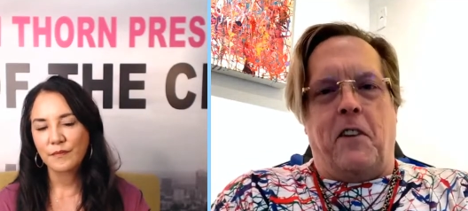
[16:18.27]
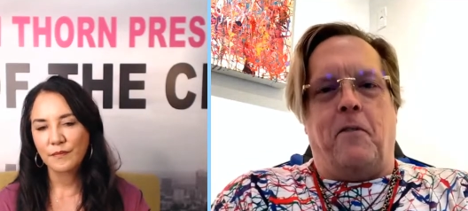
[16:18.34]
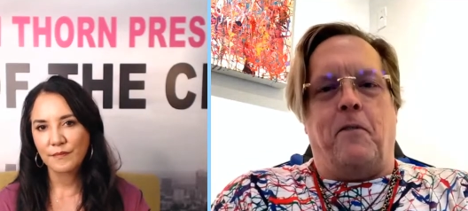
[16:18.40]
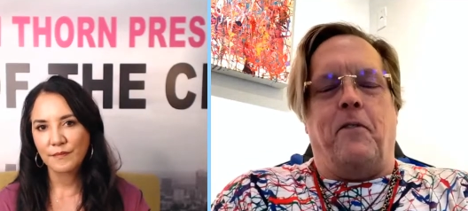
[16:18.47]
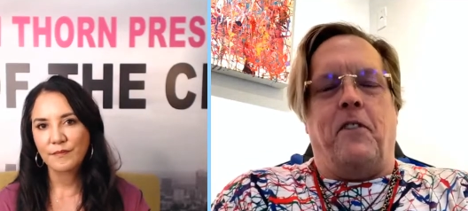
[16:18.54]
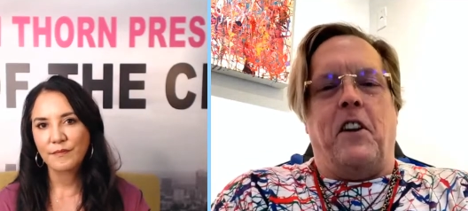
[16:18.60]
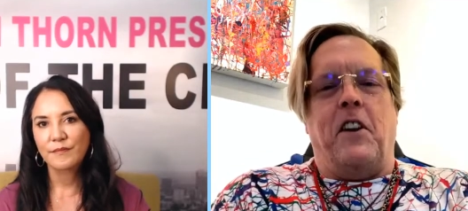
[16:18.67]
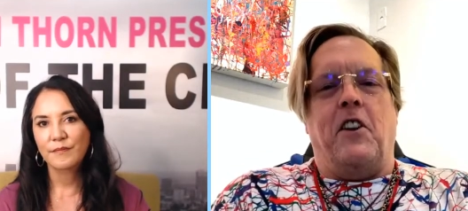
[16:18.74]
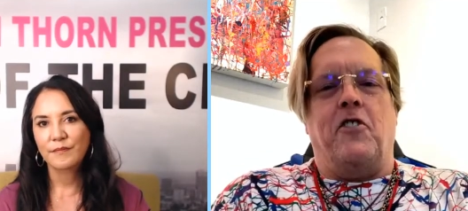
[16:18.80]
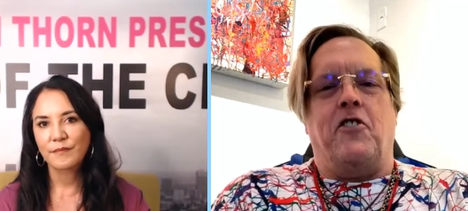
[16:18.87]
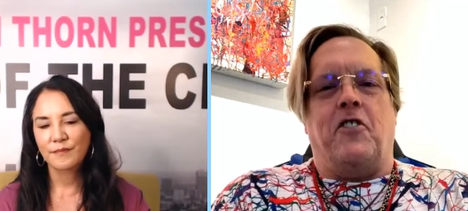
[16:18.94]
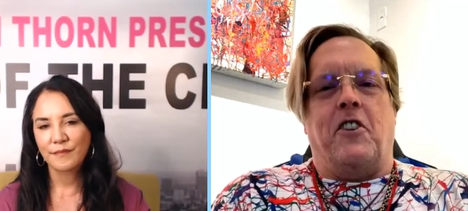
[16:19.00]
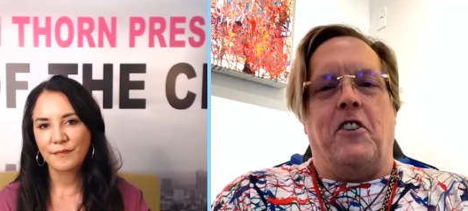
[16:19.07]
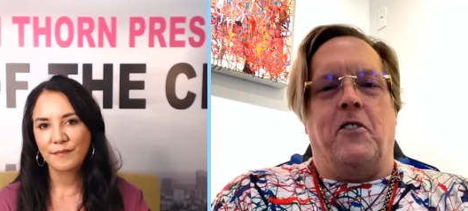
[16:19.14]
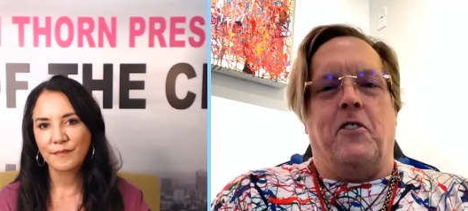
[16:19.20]
Speaker 1: finished
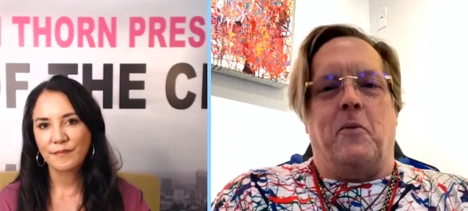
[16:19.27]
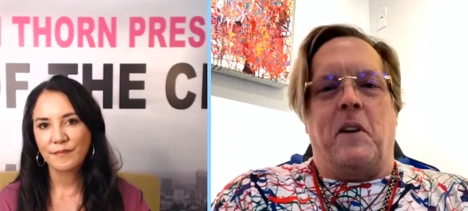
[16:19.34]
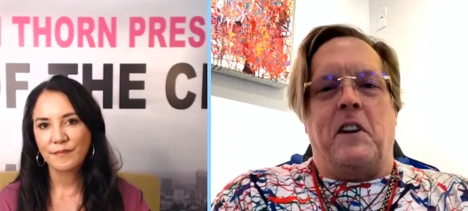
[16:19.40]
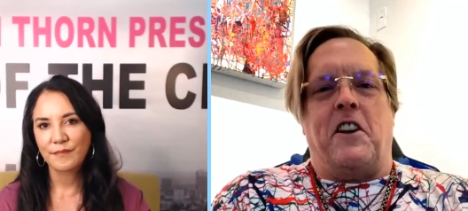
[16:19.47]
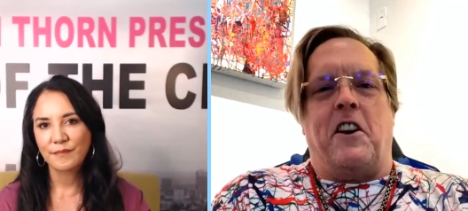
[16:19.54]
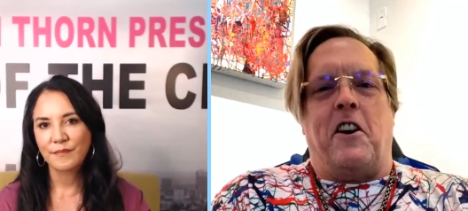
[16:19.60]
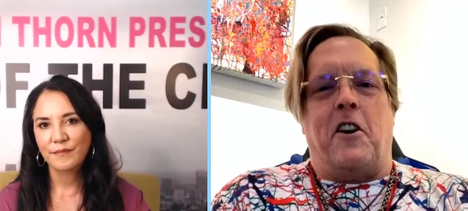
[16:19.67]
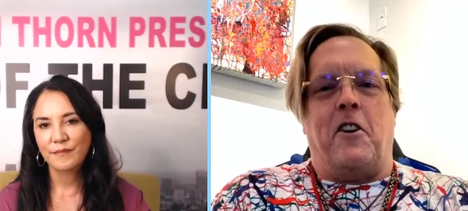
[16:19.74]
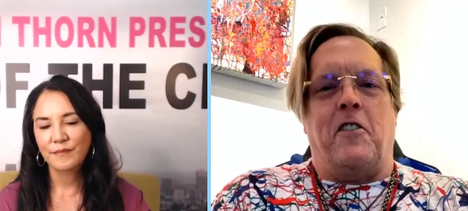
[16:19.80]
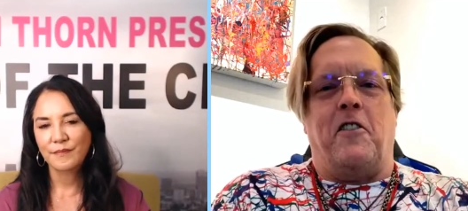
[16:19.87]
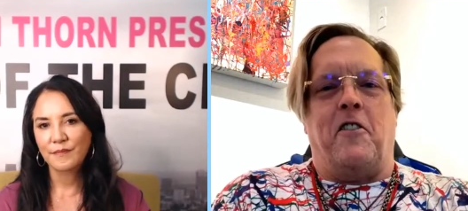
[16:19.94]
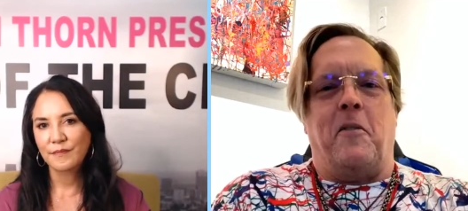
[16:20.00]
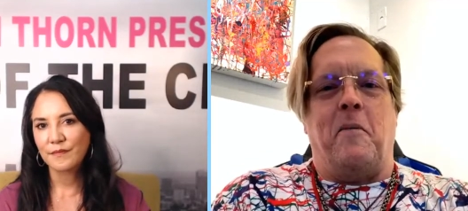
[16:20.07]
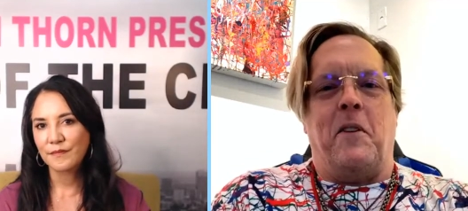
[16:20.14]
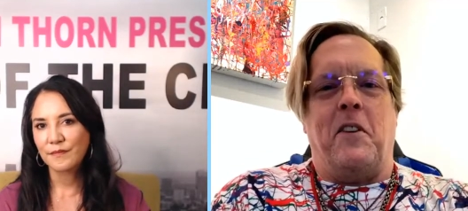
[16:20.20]
his, retired
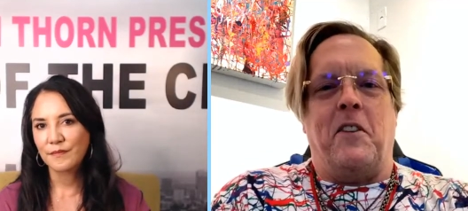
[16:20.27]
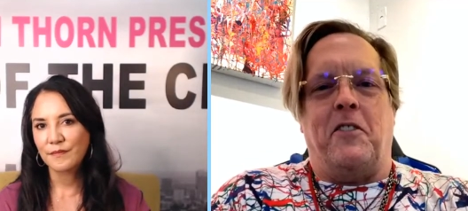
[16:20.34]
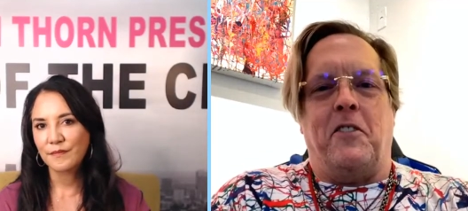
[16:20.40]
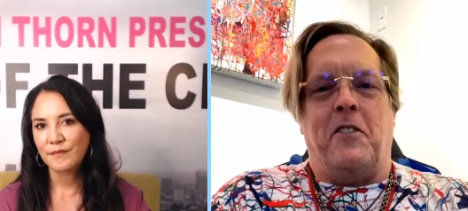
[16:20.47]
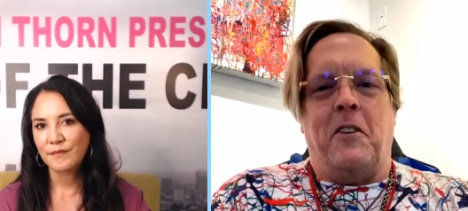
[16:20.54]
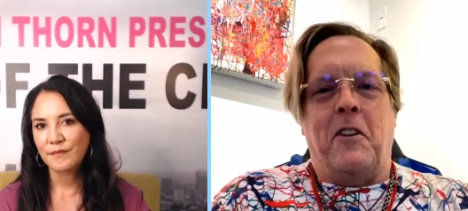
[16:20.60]
from his